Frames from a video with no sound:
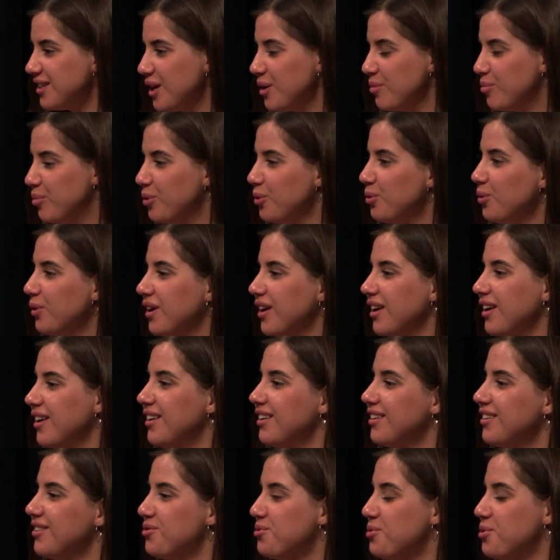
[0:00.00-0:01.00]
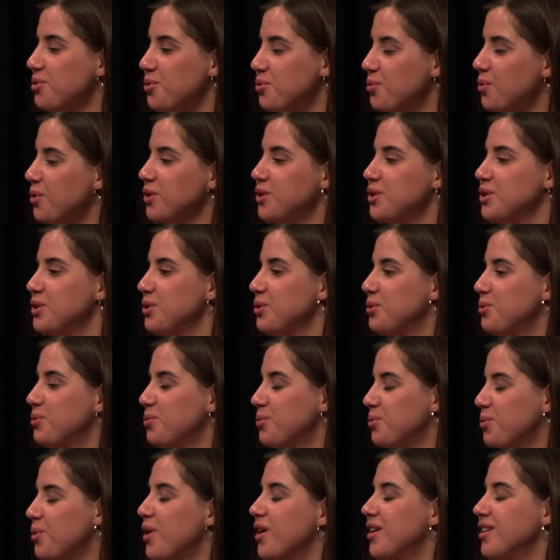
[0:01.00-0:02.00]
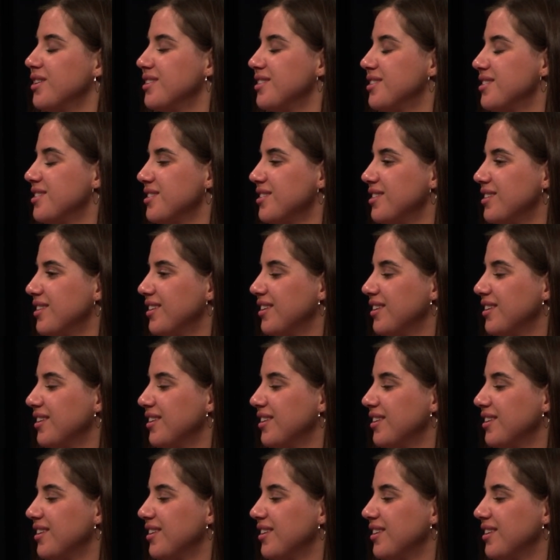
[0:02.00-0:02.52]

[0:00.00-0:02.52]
keep looking for what you want?